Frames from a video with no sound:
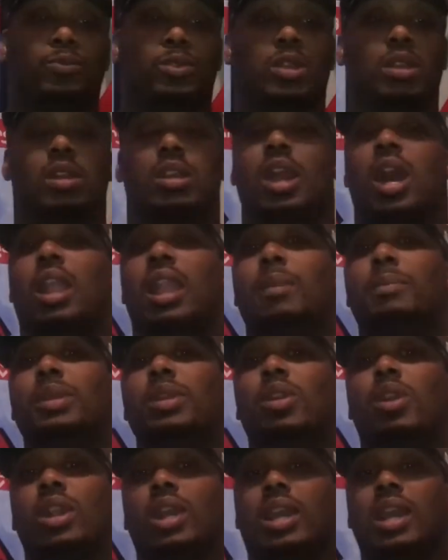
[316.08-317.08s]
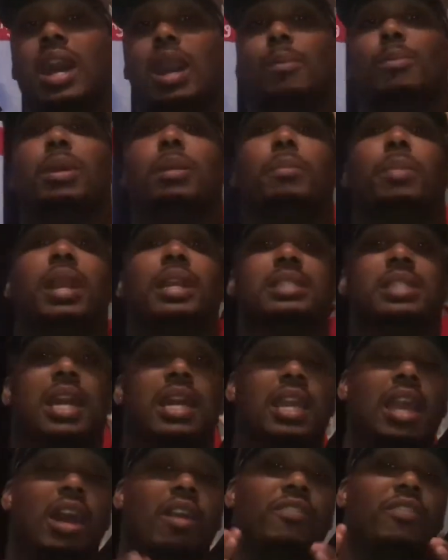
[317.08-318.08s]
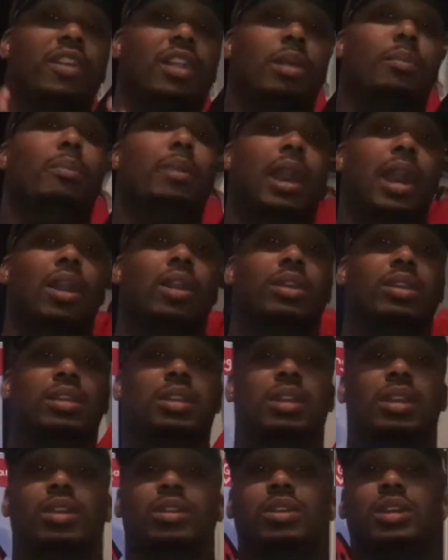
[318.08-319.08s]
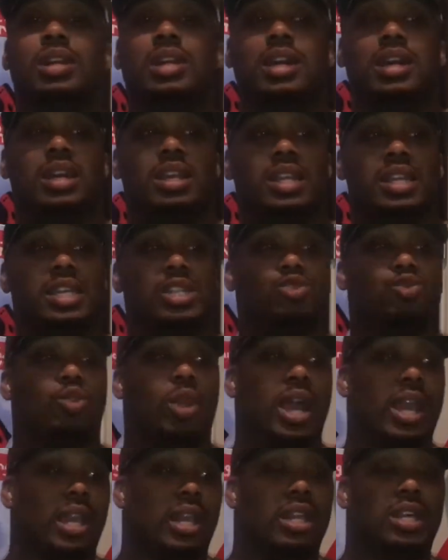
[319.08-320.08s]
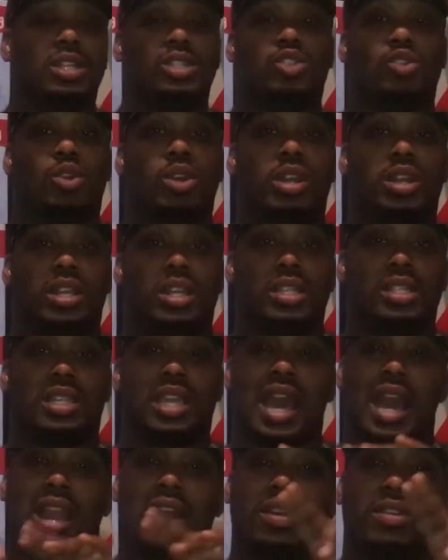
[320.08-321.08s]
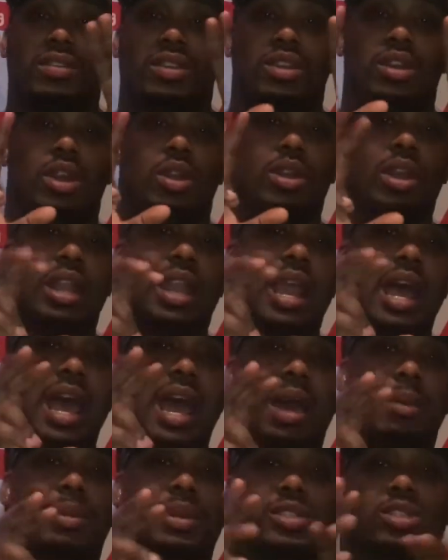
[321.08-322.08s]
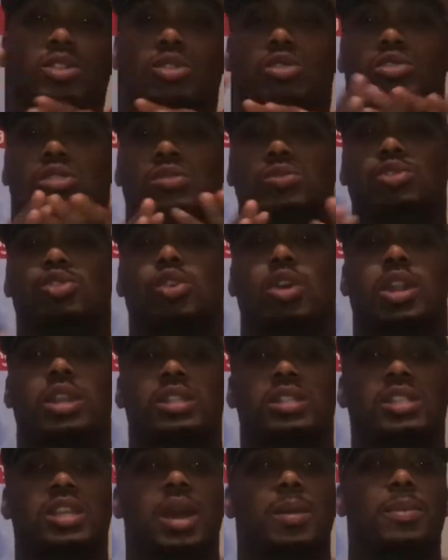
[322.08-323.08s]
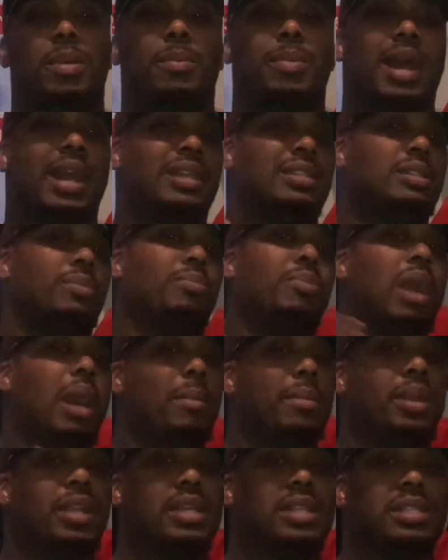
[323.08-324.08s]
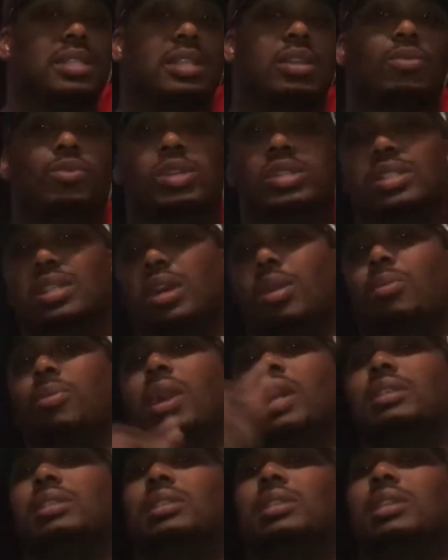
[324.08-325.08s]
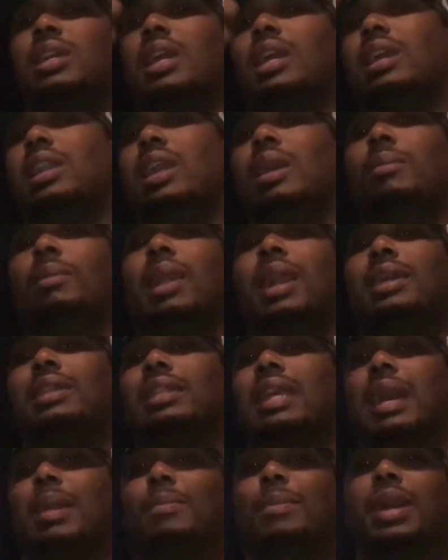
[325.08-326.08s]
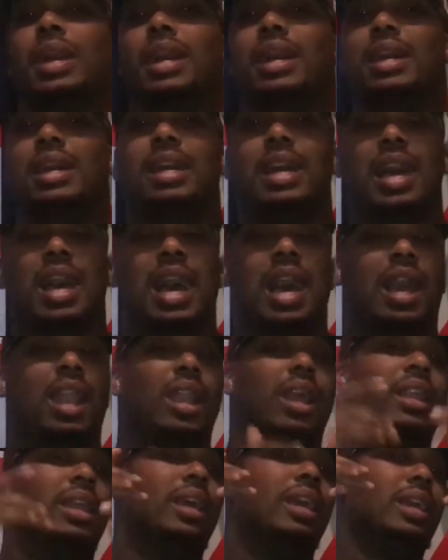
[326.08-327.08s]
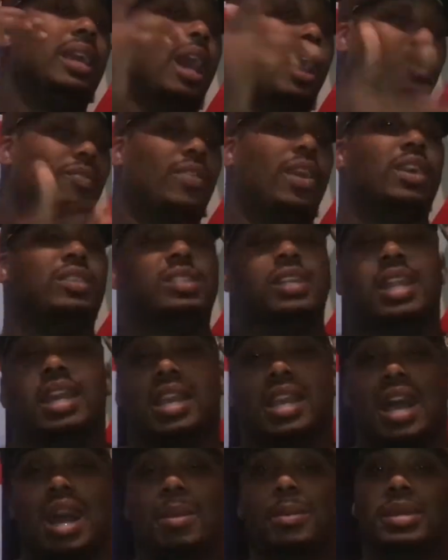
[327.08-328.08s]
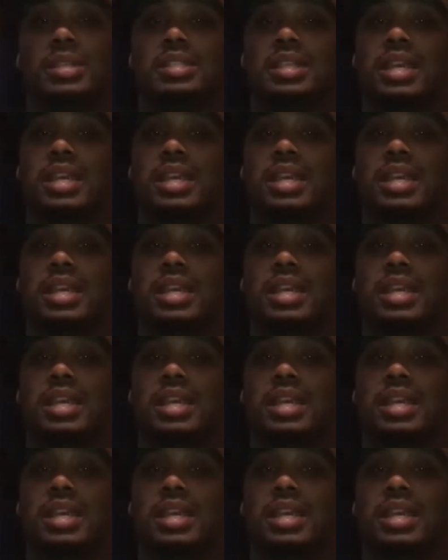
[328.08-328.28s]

you know, y'all let me know in the comment box how y'all feel about, you know, these regular Jordan, these kind of, you know, collab exclusive Jordans coming back into prominence and the resale price is kicking up like that, man. I'd love to hear y'all thoughts in that comment